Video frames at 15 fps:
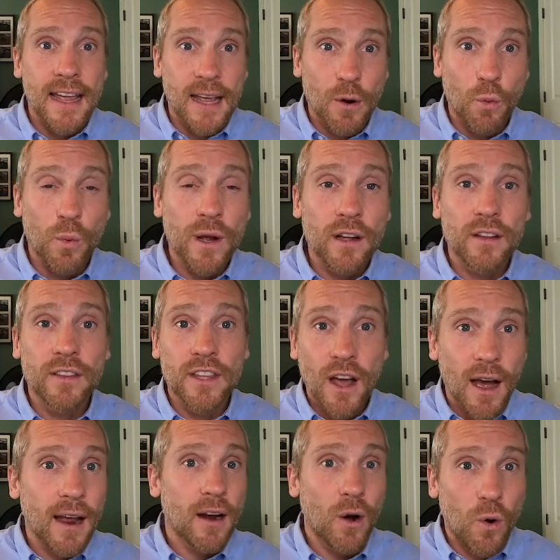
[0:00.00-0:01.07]
It will
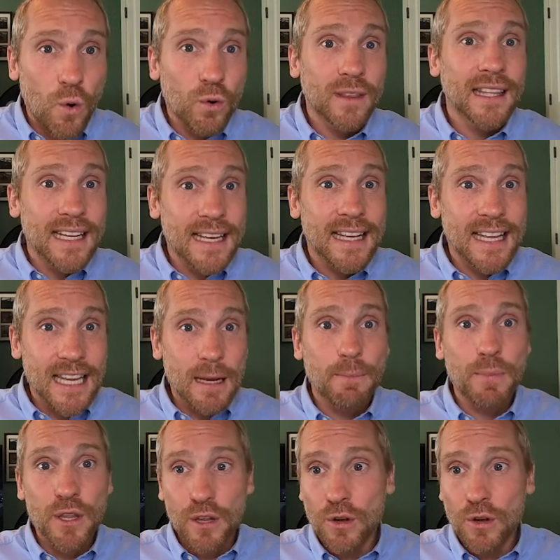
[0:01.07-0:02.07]
not only keep